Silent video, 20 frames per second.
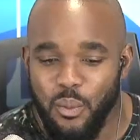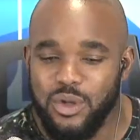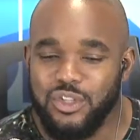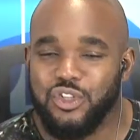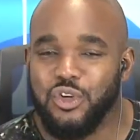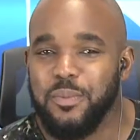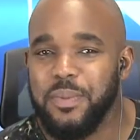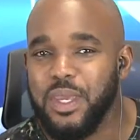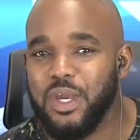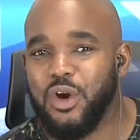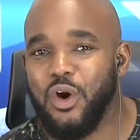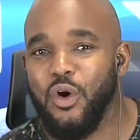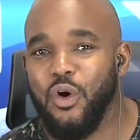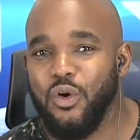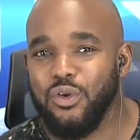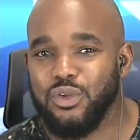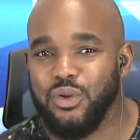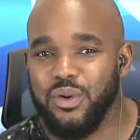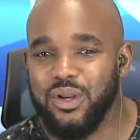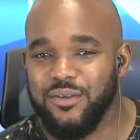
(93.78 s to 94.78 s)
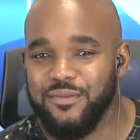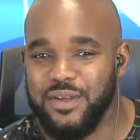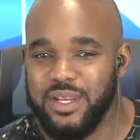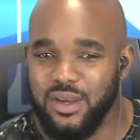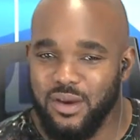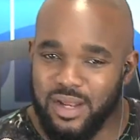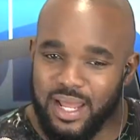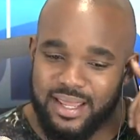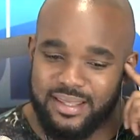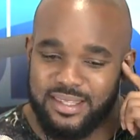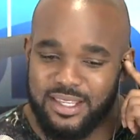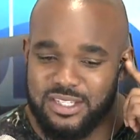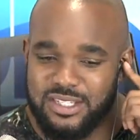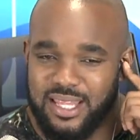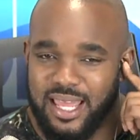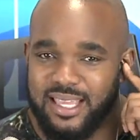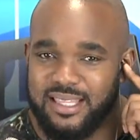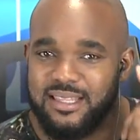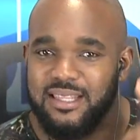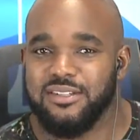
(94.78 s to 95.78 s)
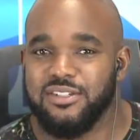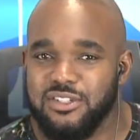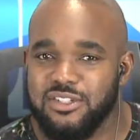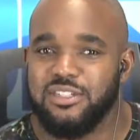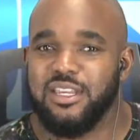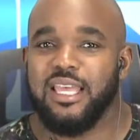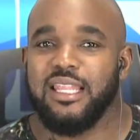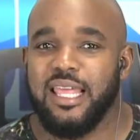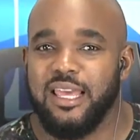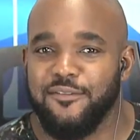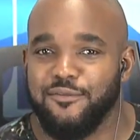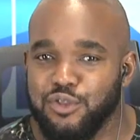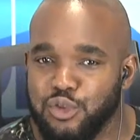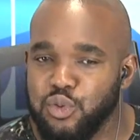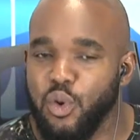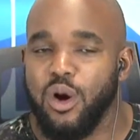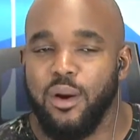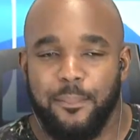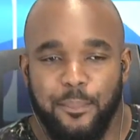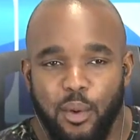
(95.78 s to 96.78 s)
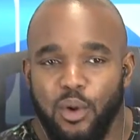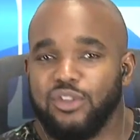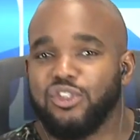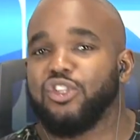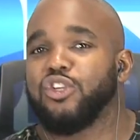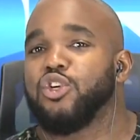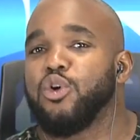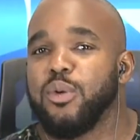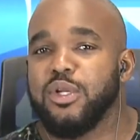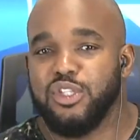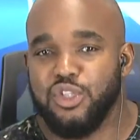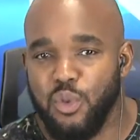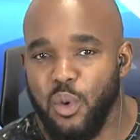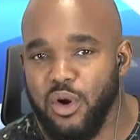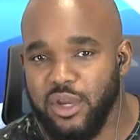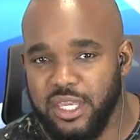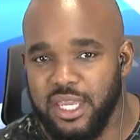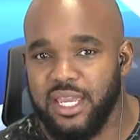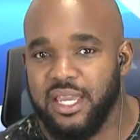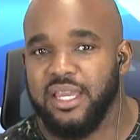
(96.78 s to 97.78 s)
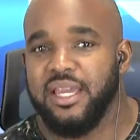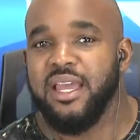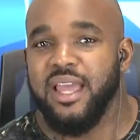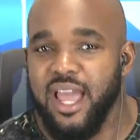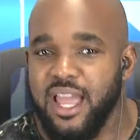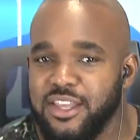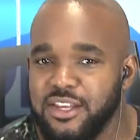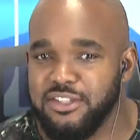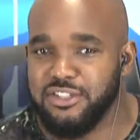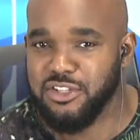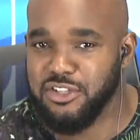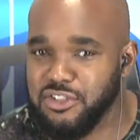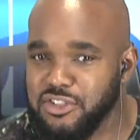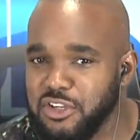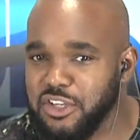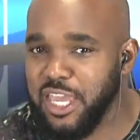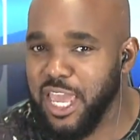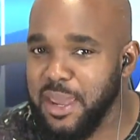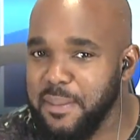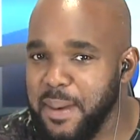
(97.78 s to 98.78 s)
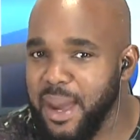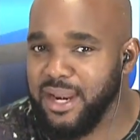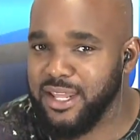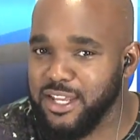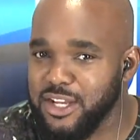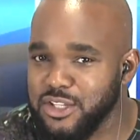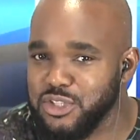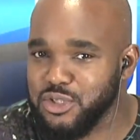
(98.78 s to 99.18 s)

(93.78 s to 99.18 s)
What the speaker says: Would you be cool doing a video like this? Like, let's say, like, if Porsha, you were twerking and your sister came out of your